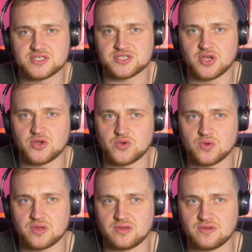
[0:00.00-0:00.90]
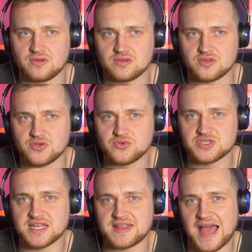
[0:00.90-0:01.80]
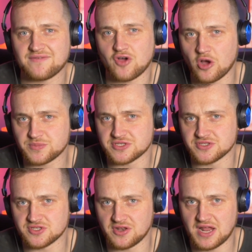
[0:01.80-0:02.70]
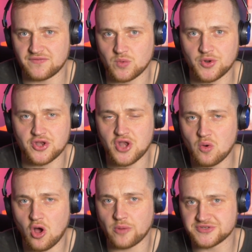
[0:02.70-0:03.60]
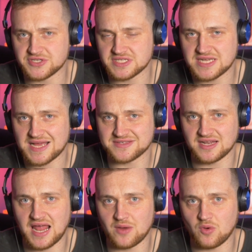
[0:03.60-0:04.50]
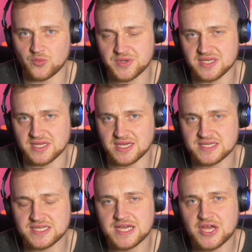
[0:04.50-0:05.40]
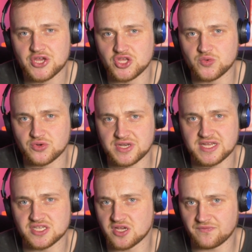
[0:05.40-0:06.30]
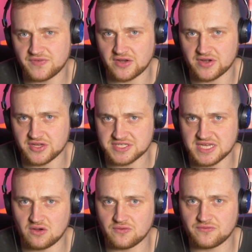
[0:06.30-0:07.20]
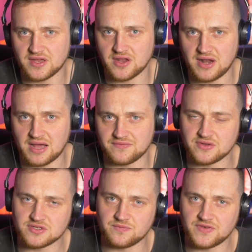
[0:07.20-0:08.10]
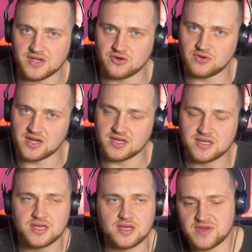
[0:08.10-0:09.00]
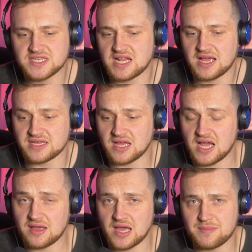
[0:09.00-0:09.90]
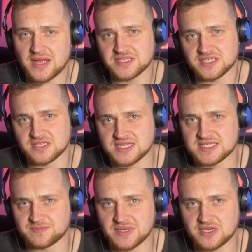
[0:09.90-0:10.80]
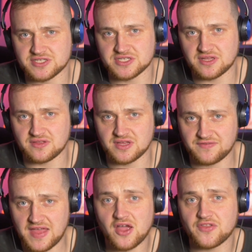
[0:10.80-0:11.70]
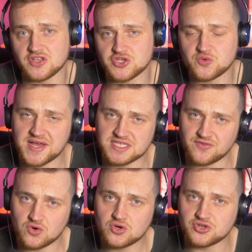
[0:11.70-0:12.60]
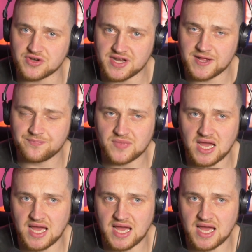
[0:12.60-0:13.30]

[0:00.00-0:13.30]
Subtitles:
So usually they have options on. Now, if you want to know options Tesla like what we did, you will need to configure it yourself. They don't have those configured already. The reason I mention this is because they are the two ways of ordering it.